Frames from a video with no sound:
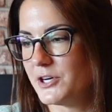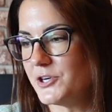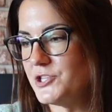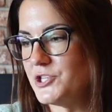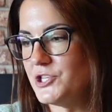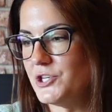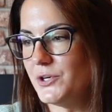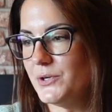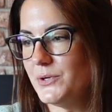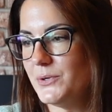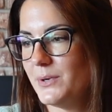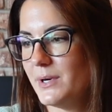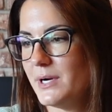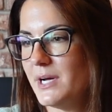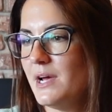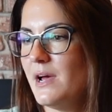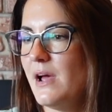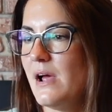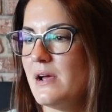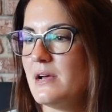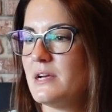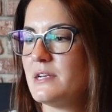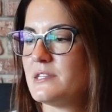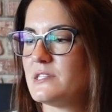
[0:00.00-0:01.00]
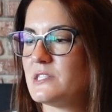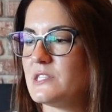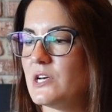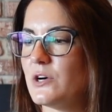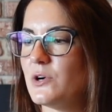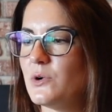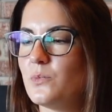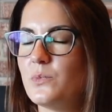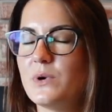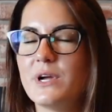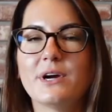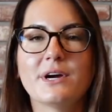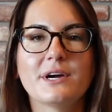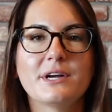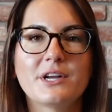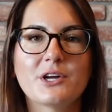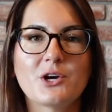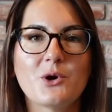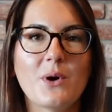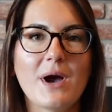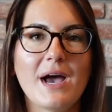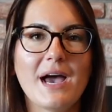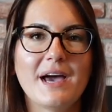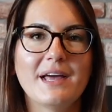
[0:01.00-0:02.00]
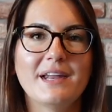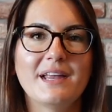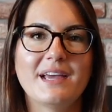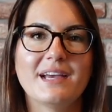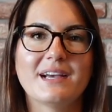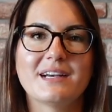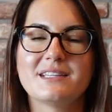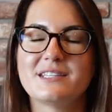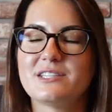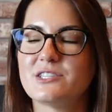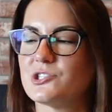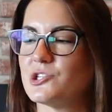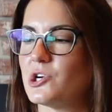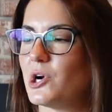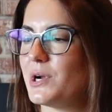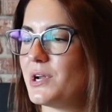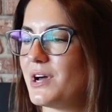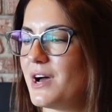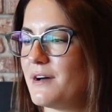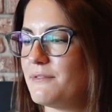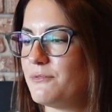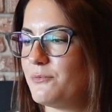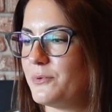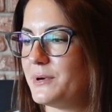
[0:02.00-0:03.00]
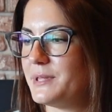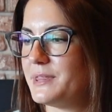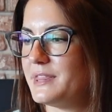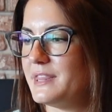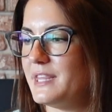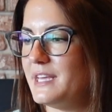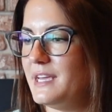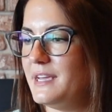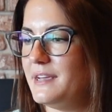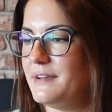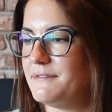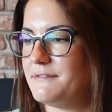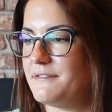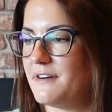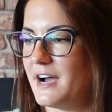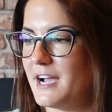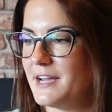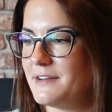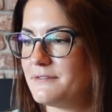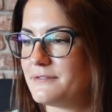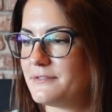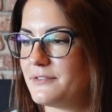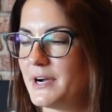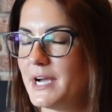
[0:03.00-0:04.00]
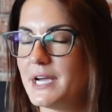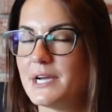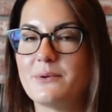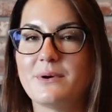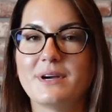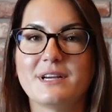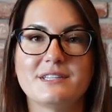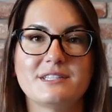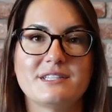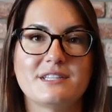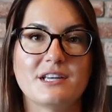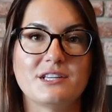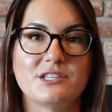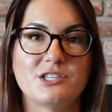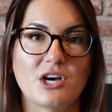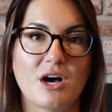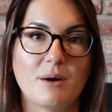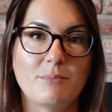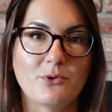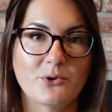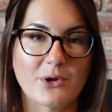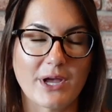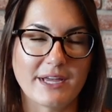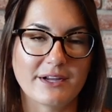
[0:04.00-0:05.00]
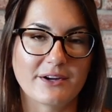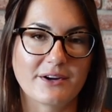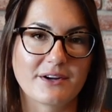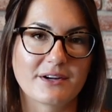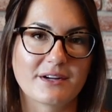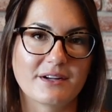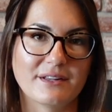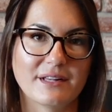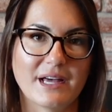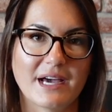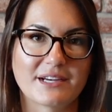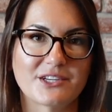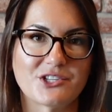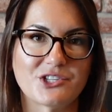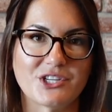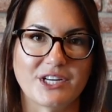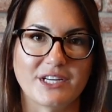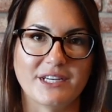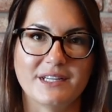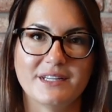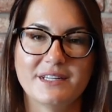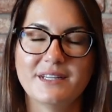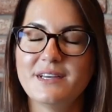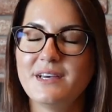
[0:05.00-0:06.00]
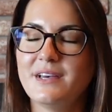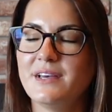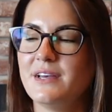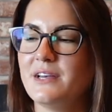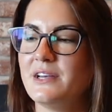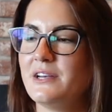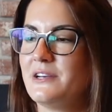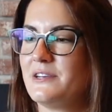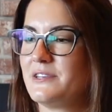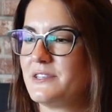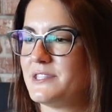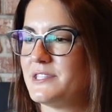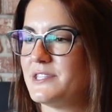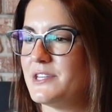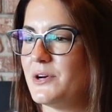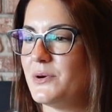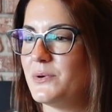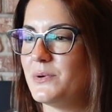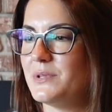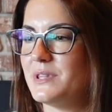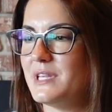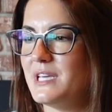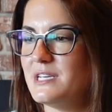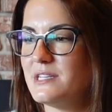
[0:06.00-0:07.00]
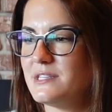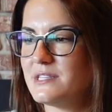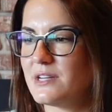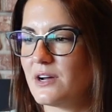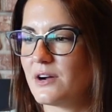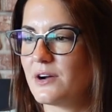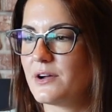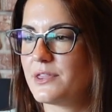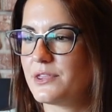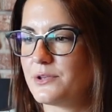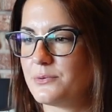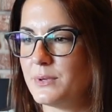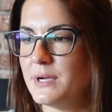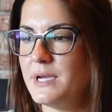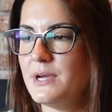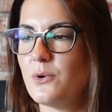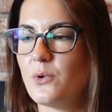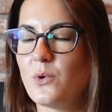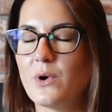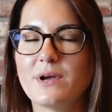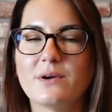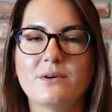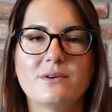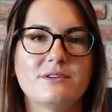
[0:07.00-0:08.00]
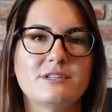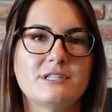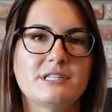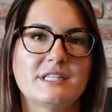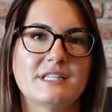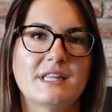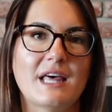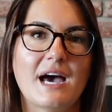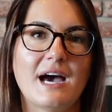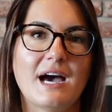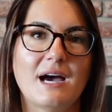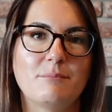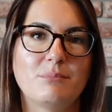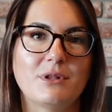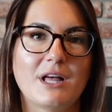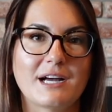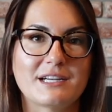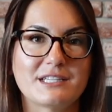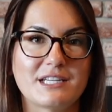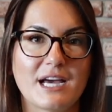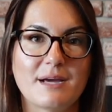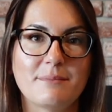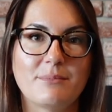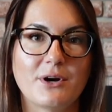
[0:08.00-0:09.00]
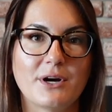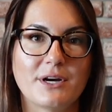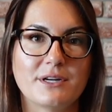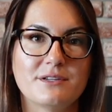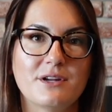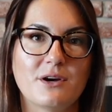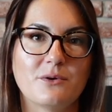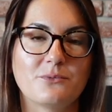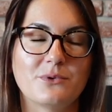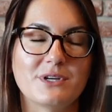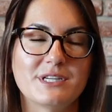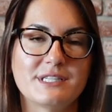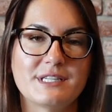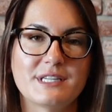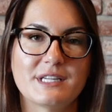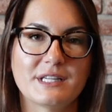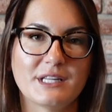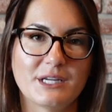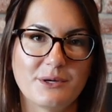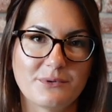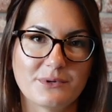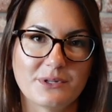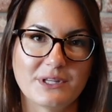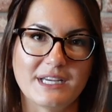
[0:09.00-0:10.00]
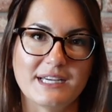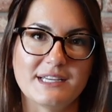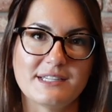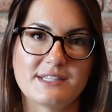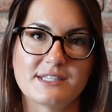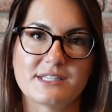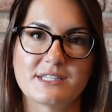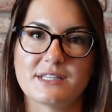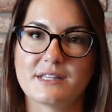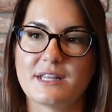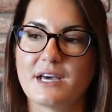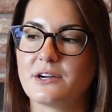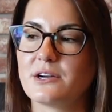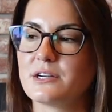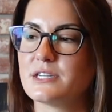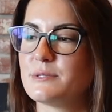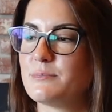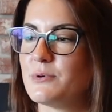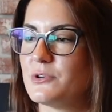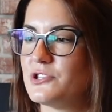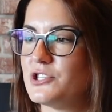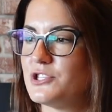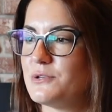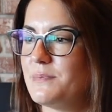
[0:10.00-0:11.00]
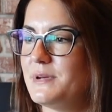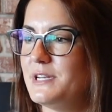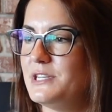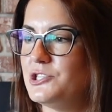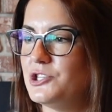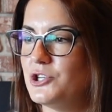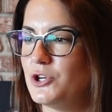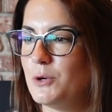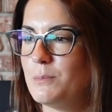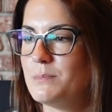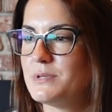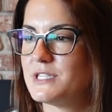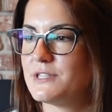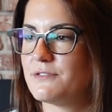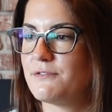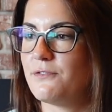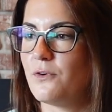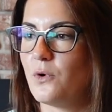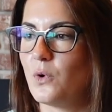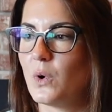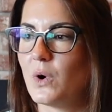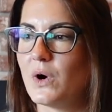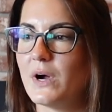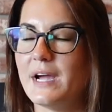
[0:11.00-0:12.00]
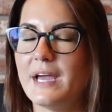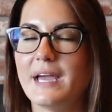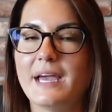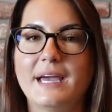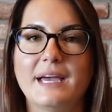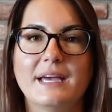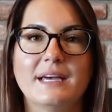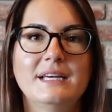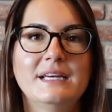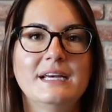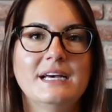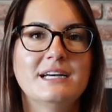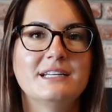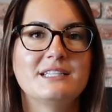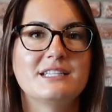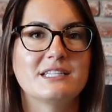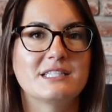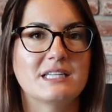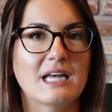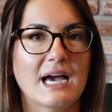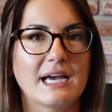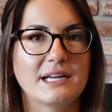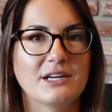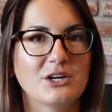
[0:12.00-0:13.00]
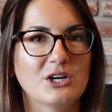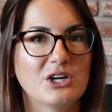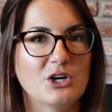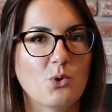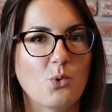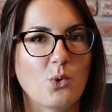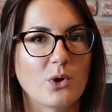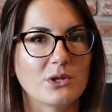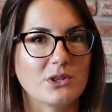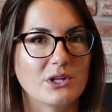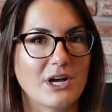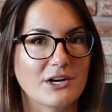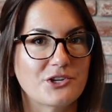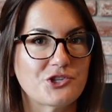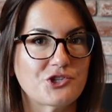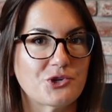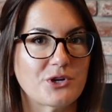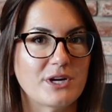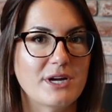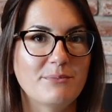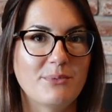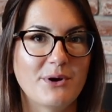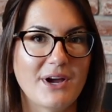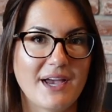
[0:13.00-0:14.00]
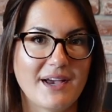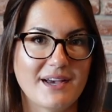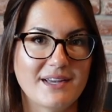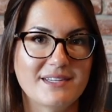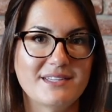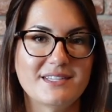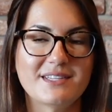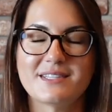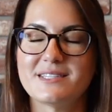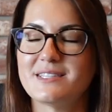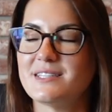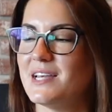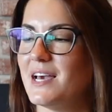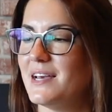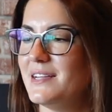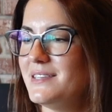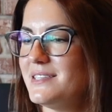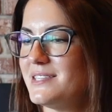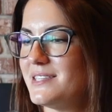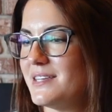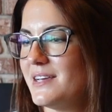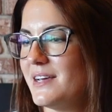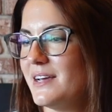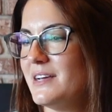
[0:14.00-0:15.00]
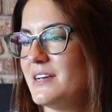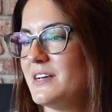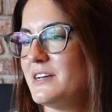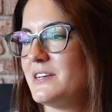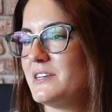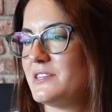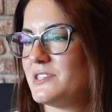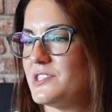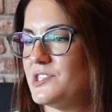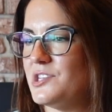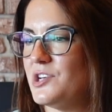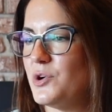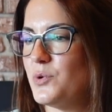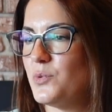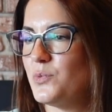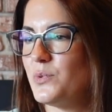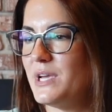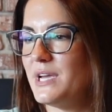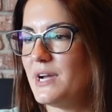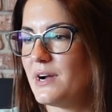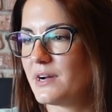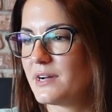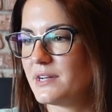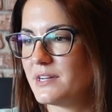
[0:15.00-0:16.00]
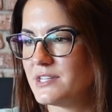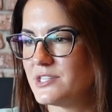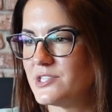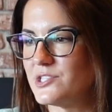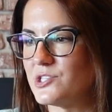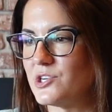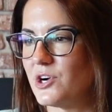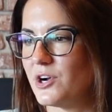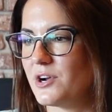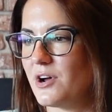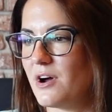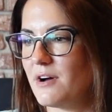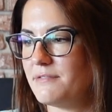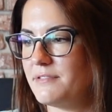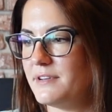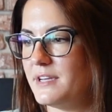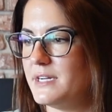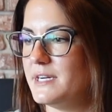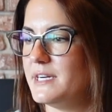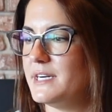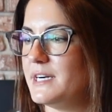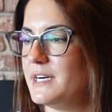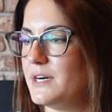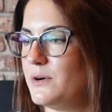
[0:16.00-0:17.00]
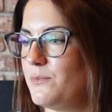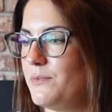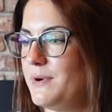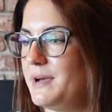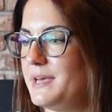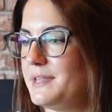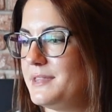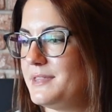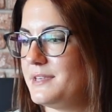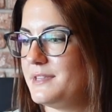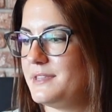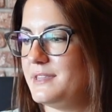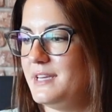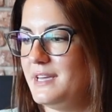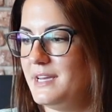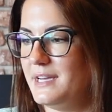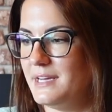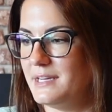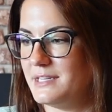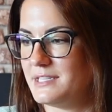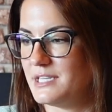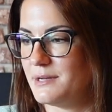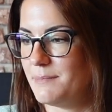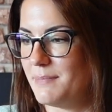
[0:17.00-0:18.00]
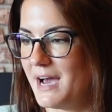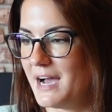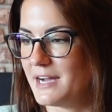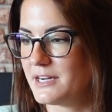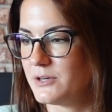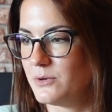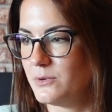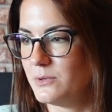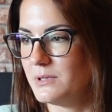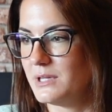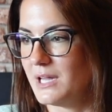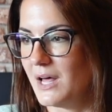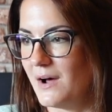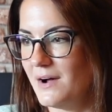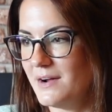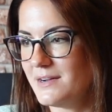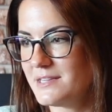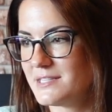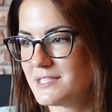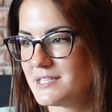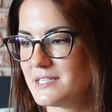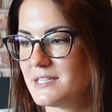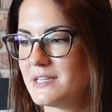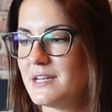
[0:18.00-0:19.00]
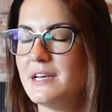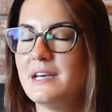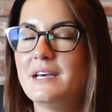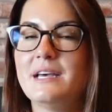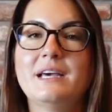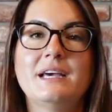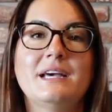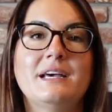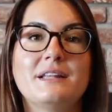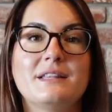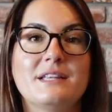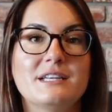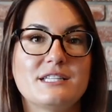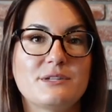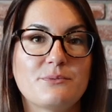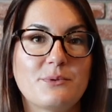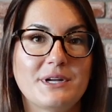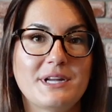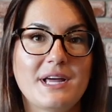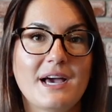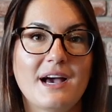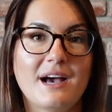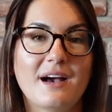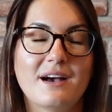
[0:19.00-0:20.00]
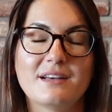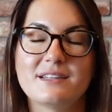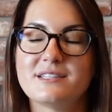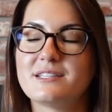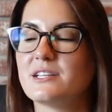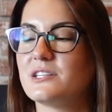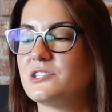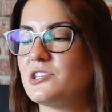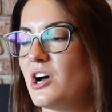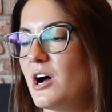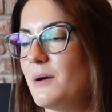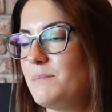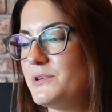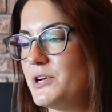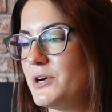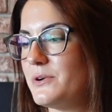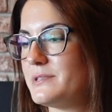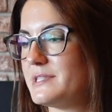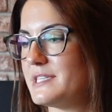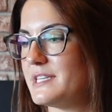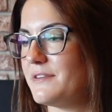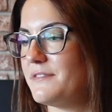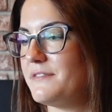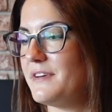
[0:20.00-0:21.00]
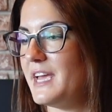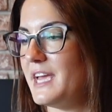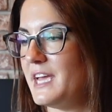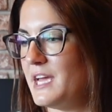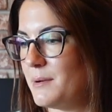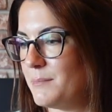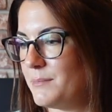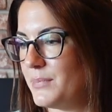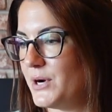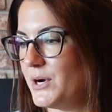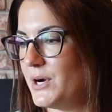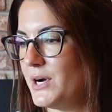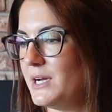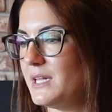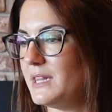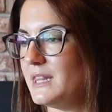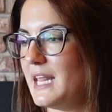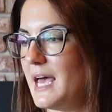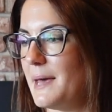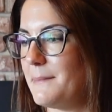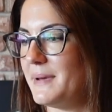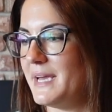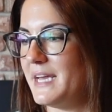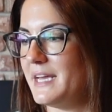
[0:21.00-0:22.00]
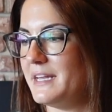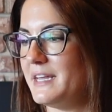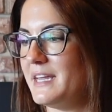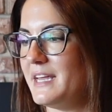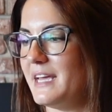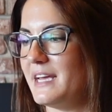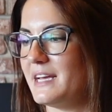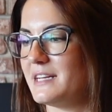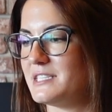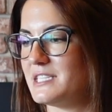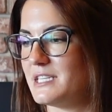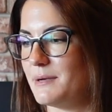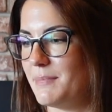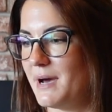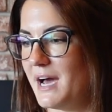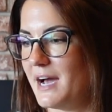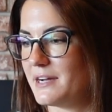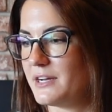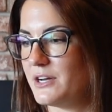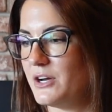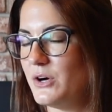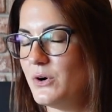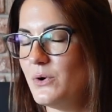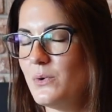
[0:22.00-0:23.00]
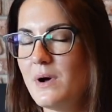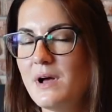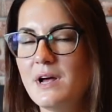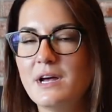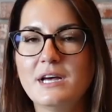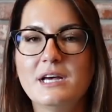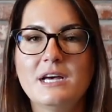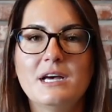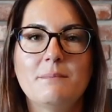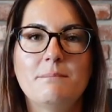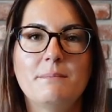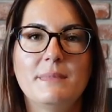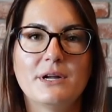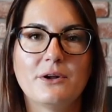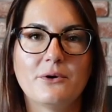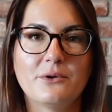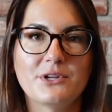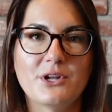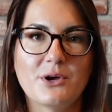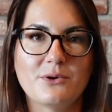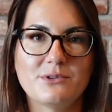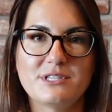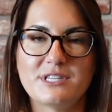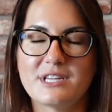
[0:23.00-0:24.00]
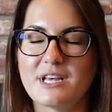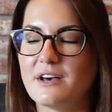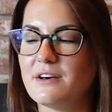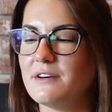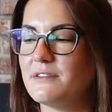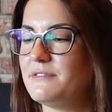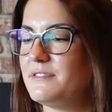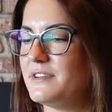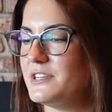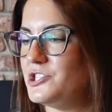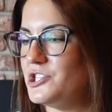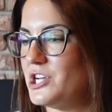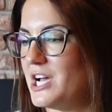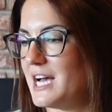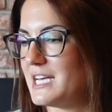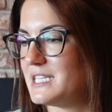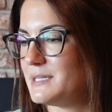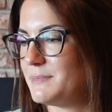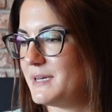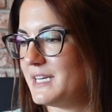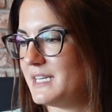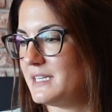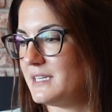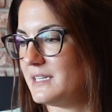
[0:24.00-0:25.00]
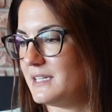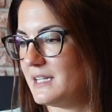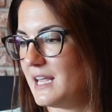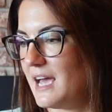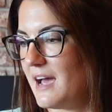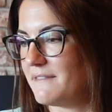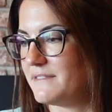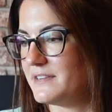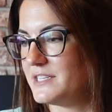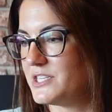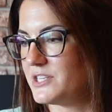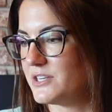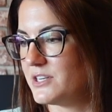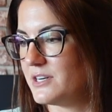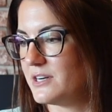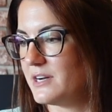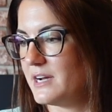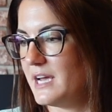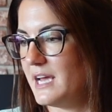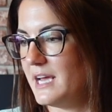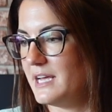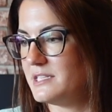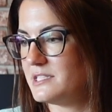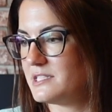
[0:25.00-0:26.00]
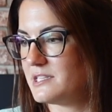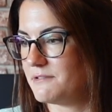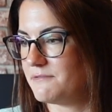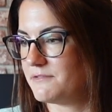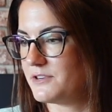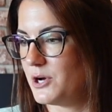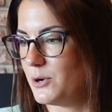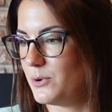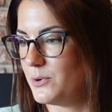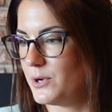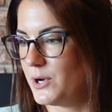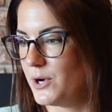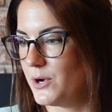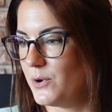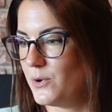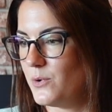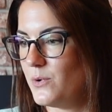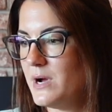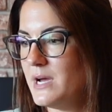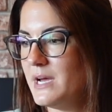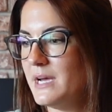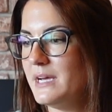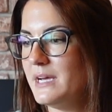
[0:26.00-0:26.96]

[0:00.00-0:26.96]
to. So we are gonna go ahead and start off with the Fine Fragrance Doppelganger collection. So these are 3 oils that Black Tie Barn recently released that are supposed to be dupes for a designer or luxury brand scent. So we are gonna start off here with the Tobacco Luxe. This one has top notes of amber, lemon, and tobacco, middle notes of jasmine, lavender, hints of cocoa,